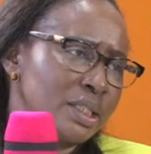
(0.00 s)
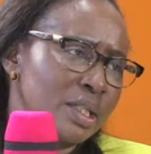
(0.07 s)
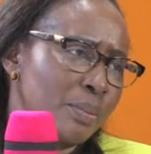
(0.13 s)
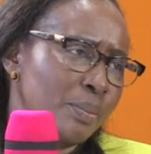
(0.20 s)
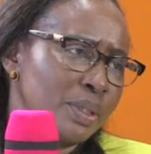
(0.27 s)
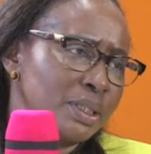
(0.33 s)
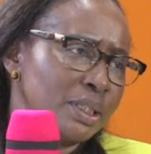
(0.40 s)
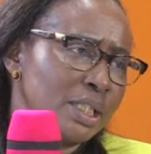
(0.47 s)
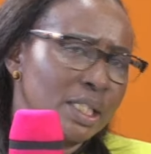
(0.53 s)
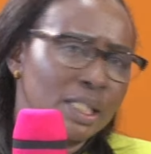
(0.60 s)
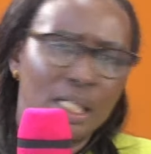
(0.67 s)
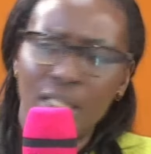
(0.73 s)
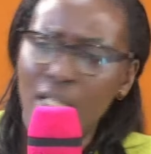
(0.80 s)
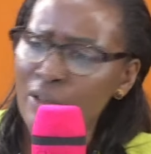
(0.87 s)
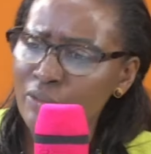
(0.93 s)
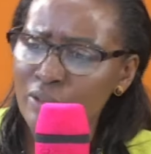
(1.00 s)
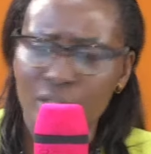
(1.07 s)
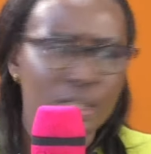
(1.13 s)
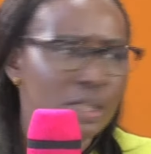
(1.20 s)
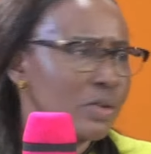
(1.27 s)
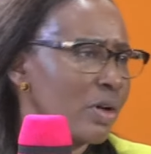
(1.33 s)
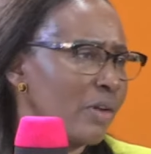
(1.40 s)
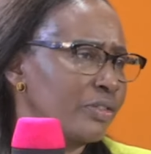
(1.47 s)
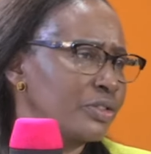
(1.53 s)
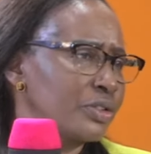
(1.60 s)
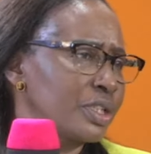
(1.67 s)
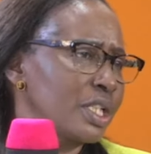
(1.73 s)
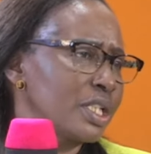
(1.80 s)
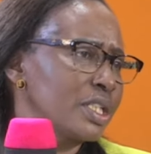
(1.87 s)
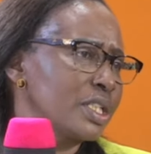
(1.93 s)
the president that everything you have to
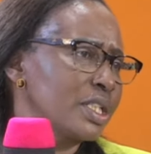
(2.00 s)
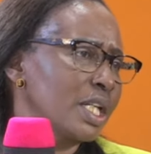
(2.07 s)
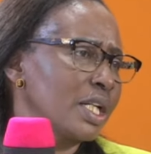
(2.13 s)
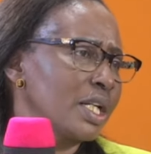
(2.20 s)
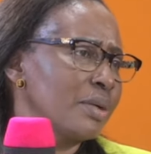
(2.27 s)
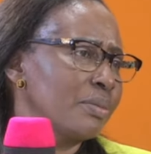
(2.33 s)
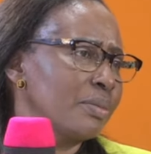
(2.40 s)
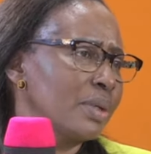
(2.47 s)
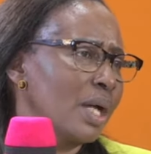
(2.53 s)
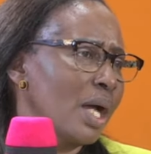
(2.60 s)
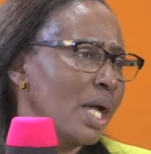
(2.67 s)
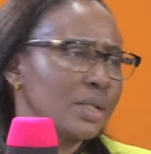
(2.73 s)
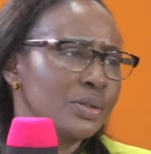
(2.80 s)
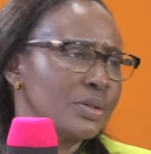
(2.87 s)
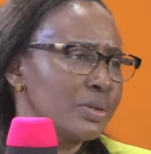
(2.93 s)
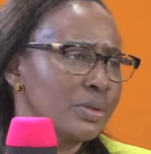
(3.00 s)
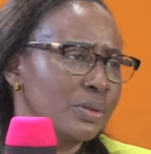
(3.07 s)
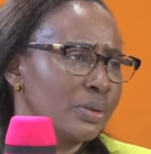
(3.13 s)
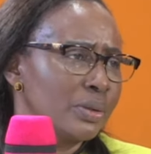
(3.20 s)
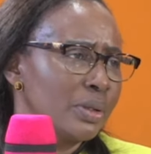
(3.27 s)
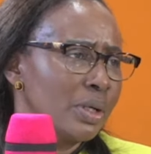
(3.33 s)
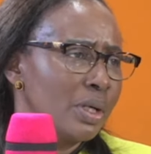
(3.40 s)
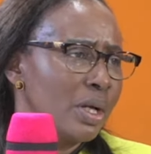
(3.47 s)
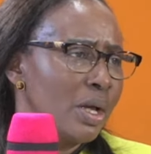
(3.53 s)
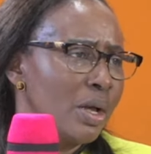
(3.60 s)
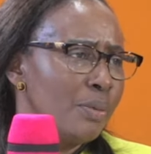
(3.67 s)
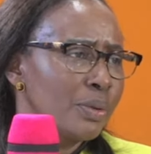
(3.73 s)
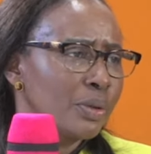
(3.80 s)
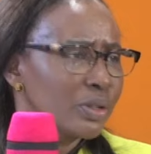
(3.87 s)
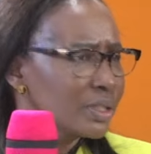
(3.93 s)
change the name. I don't know.
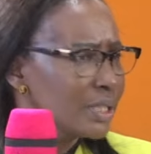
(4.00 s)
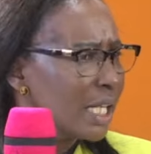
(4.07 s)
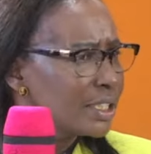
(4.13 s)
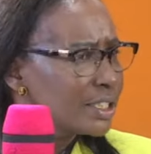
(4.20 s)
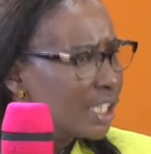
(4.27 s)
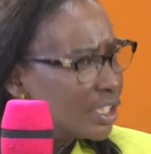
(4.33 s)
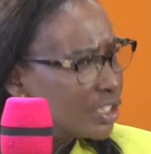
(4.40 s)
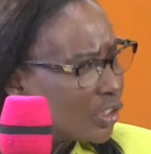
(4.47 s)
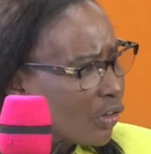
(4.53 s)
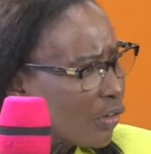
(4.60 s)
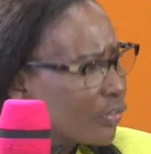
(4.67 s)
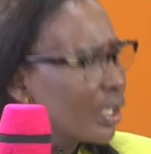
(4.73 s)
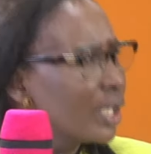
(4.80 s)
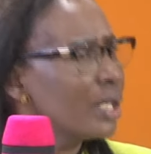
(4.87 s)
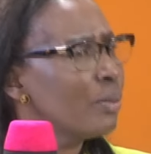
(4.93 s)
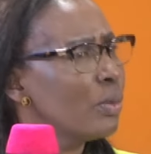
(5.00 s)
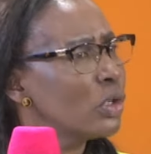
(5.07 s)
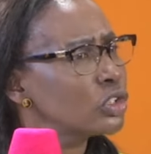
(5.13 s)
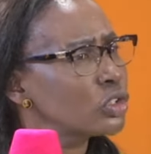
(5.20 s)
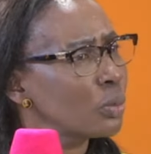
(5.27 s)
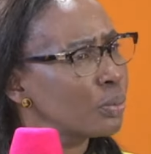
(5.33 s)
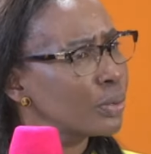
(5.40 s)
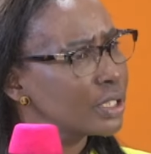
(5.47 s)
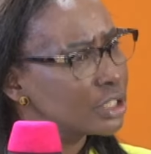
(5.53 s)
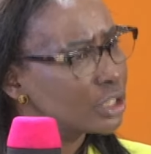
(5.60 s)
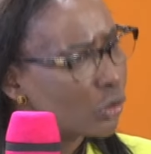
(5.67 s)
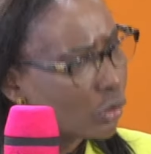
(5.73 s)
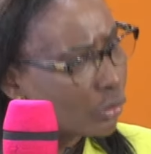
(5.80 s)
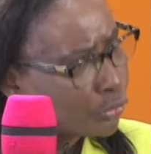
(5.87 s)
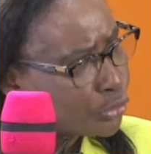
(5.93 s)
Because that changing of the name also brings
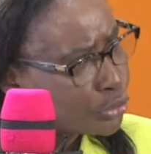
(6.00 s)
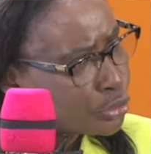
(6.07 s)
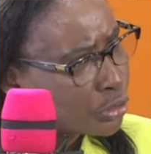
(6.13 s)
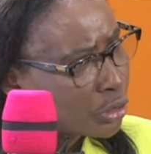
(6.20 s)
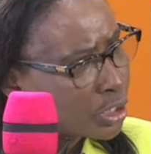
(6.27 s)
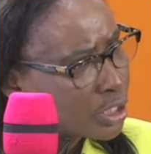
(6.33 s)
confusion.